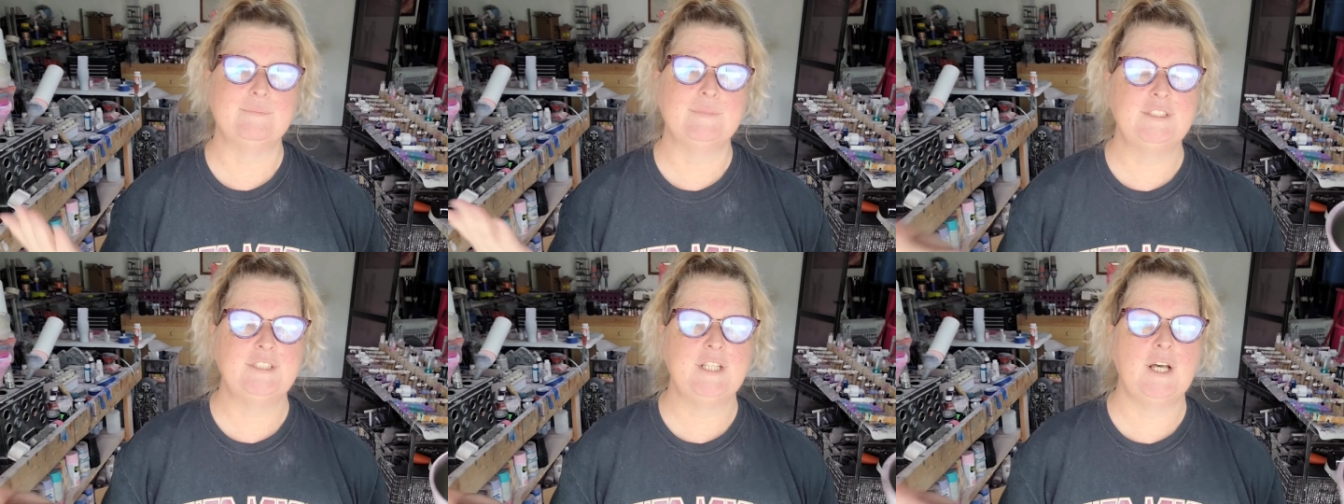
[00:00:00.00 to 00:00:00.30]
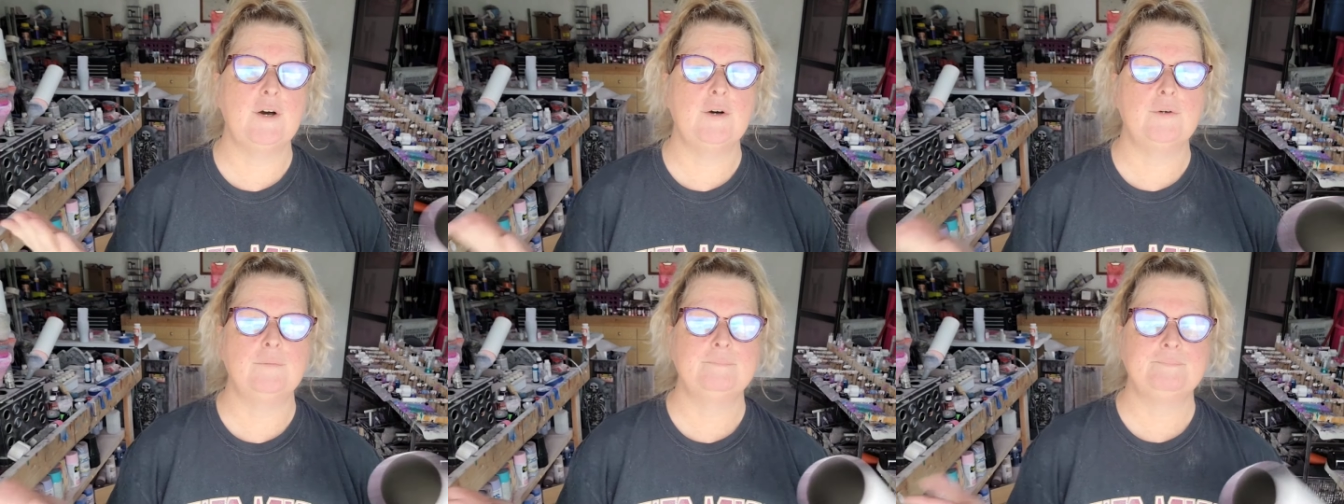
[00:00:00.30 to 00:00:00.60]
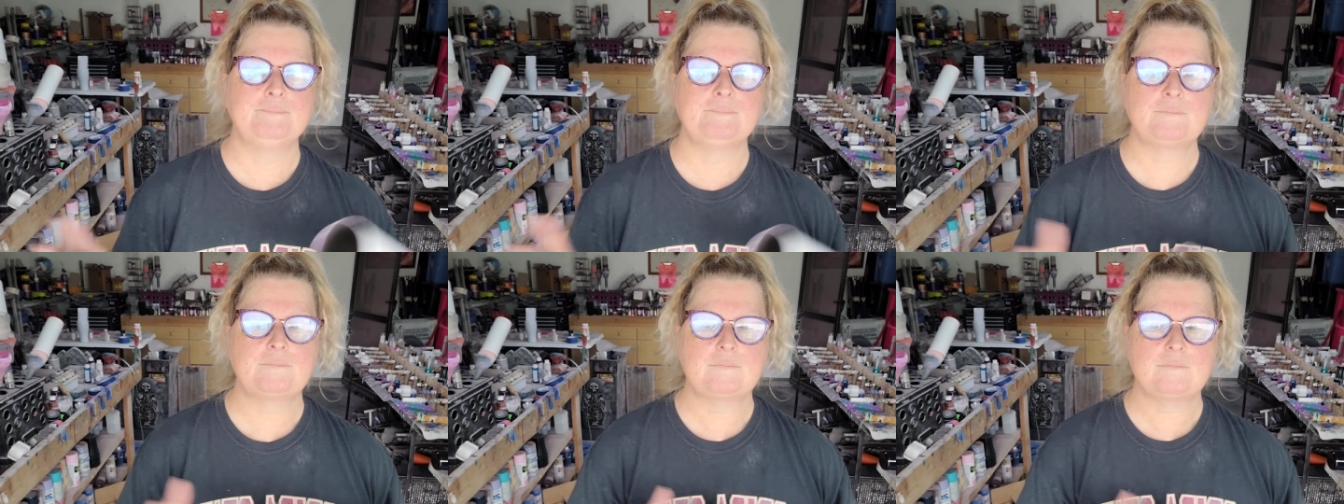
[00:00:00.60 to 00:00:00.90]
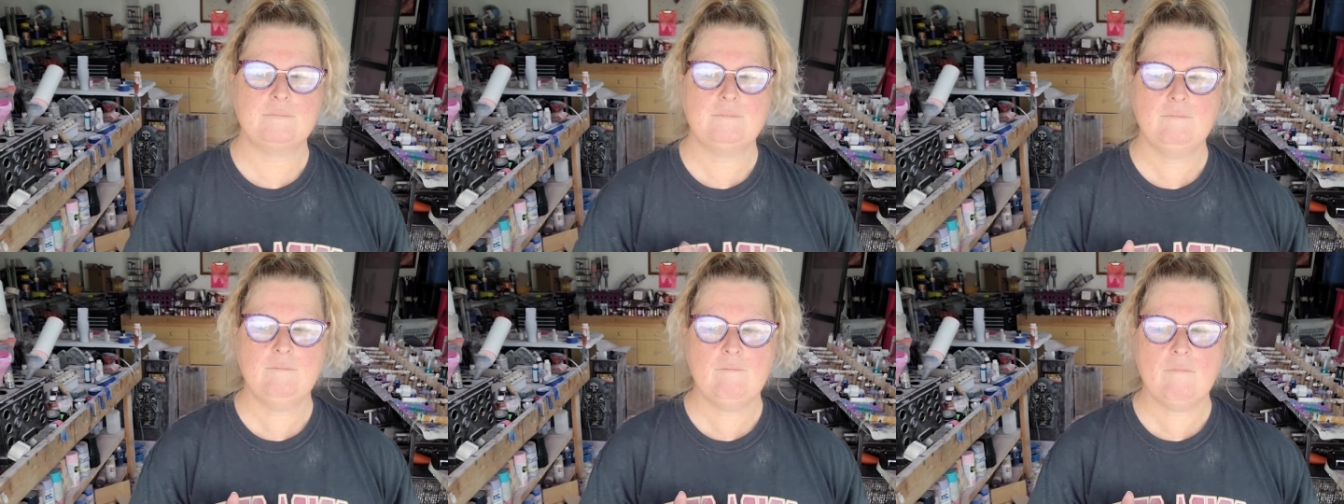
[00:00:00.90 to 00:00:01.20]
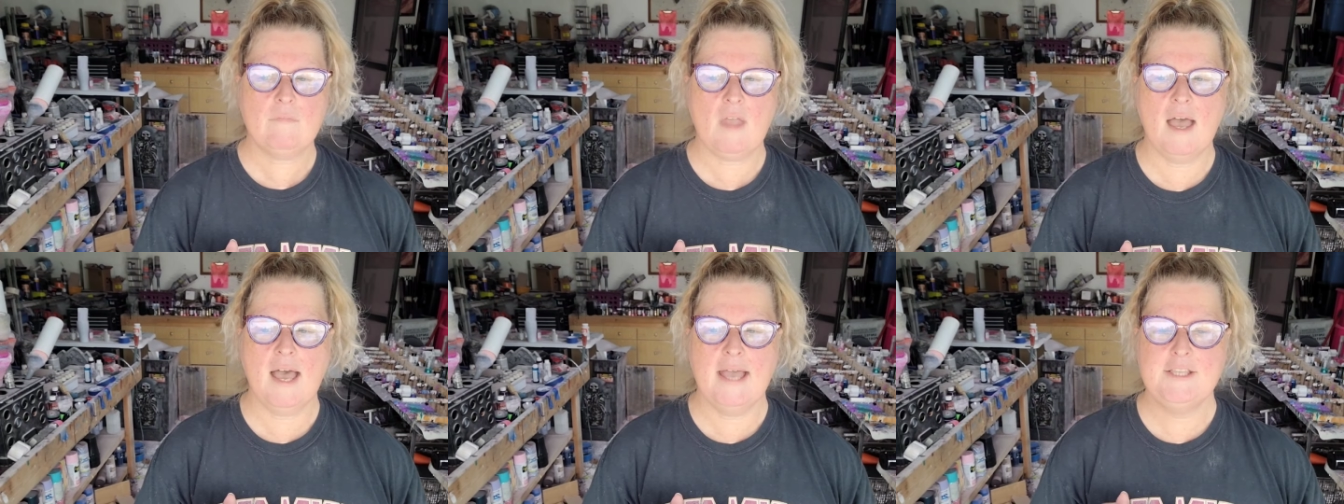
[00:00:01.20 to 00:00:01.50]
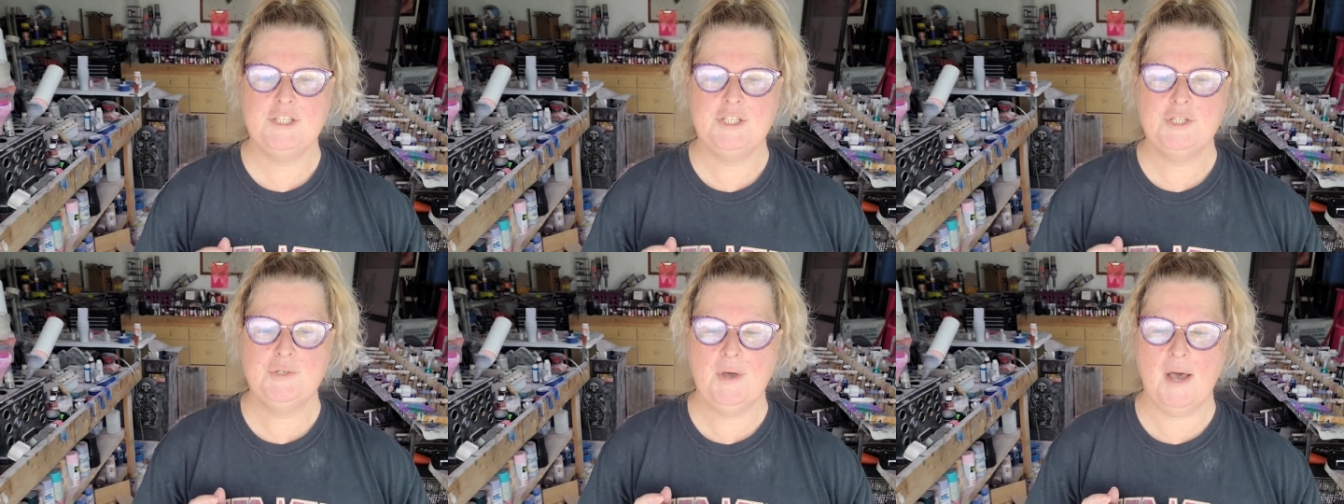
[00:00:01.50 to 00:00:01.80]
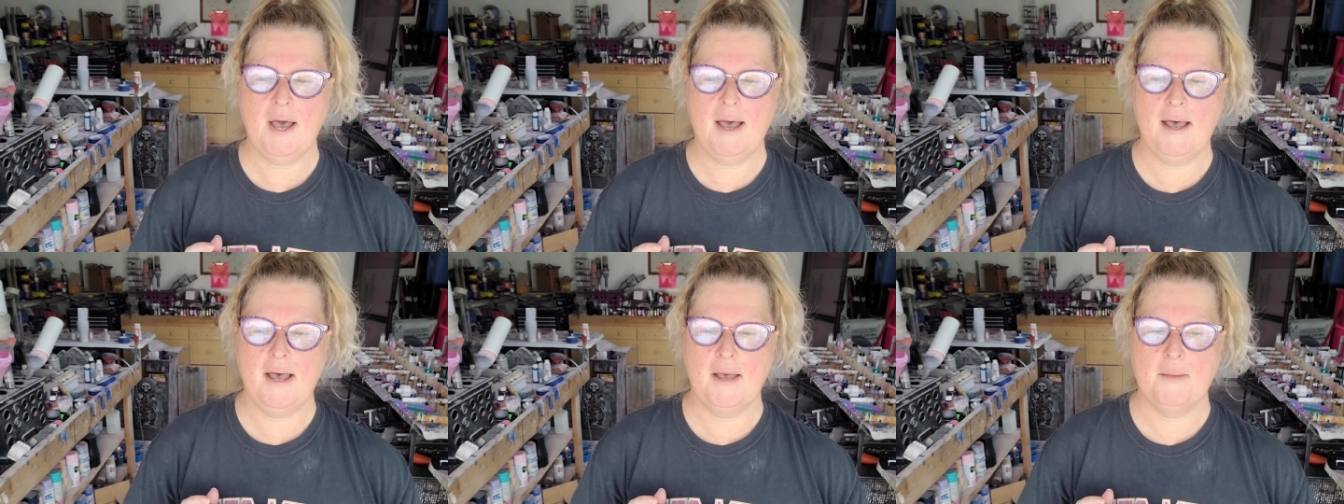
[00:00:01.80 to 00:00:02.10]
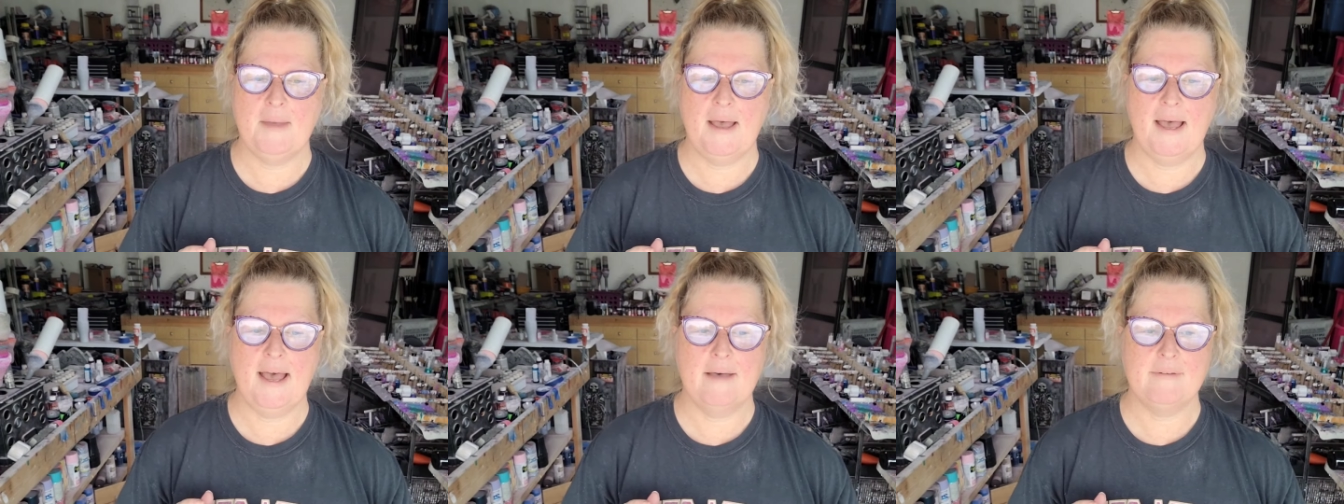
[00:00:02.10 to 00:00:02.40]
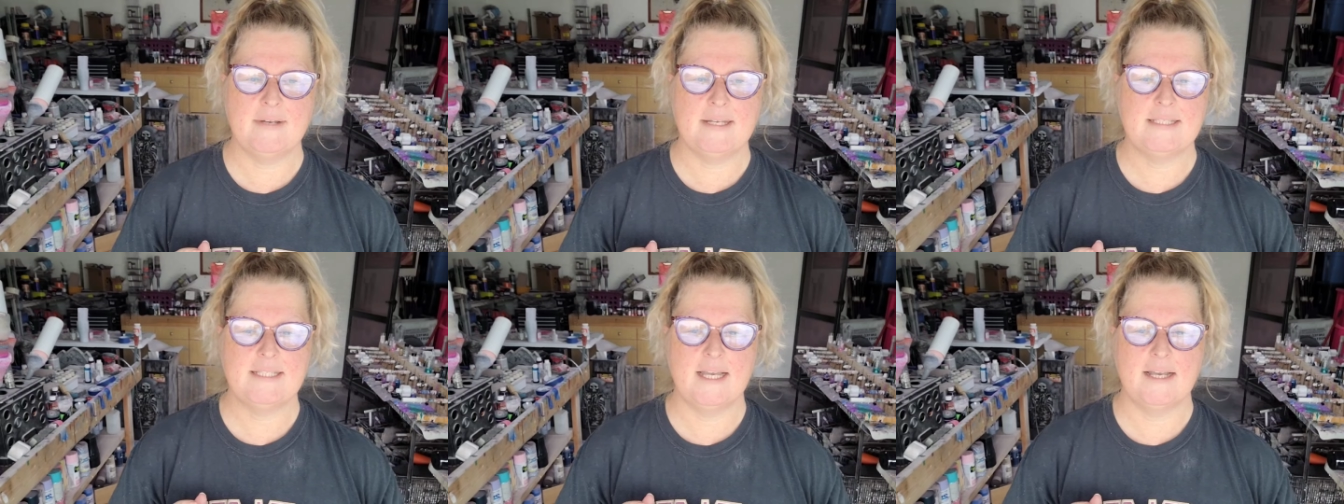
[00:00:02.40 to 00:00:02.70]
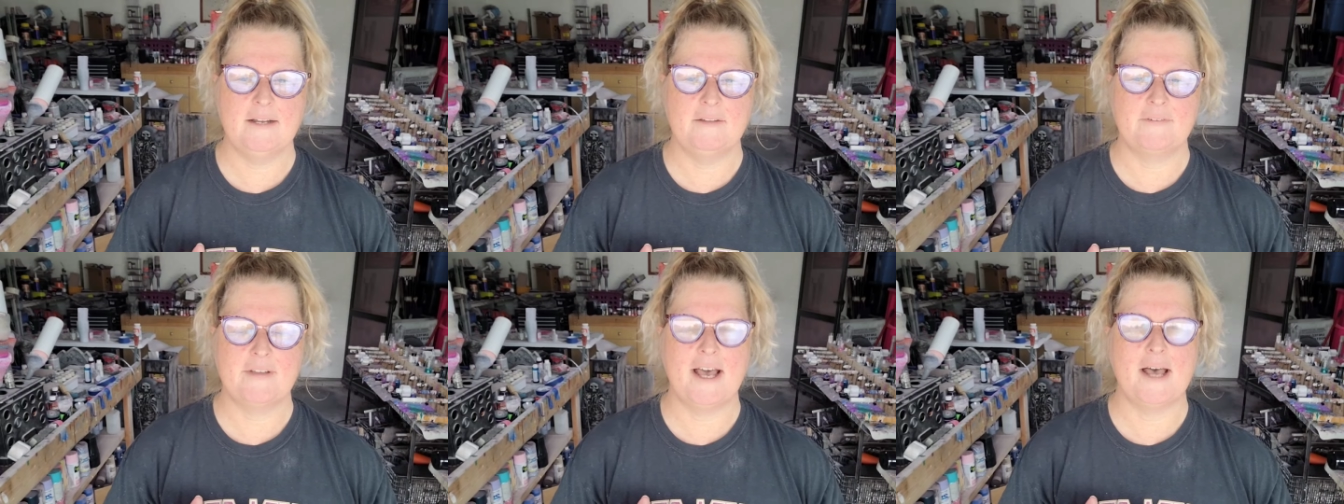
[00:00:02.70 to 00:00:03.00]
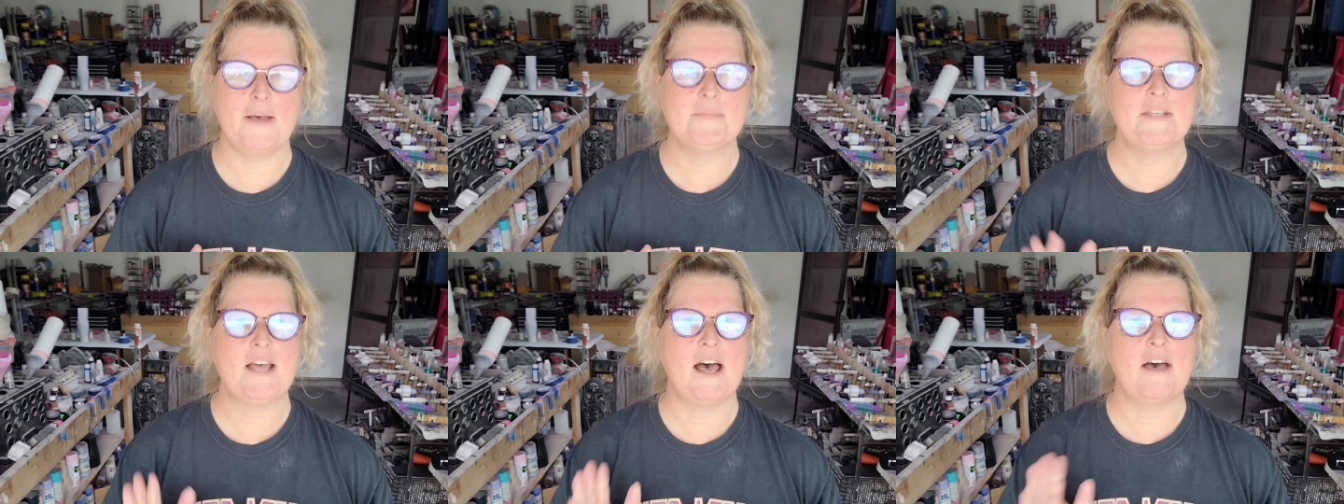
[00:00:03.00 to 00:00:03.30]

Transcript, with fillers: So I do have a ton of cups,